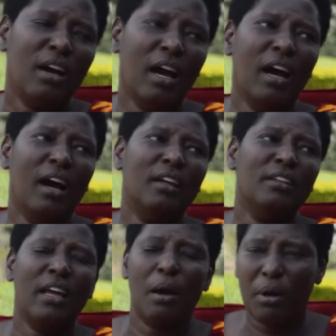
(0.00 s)
And
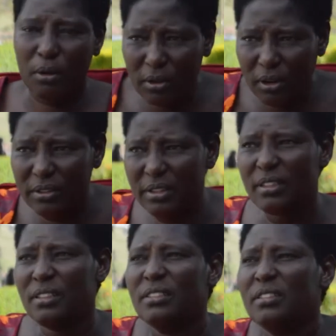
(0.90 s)
our
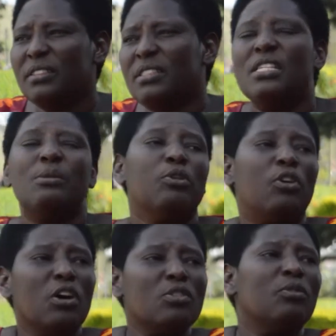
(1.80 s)
growth is
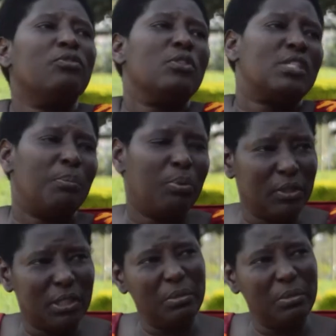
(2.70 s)
because of your support.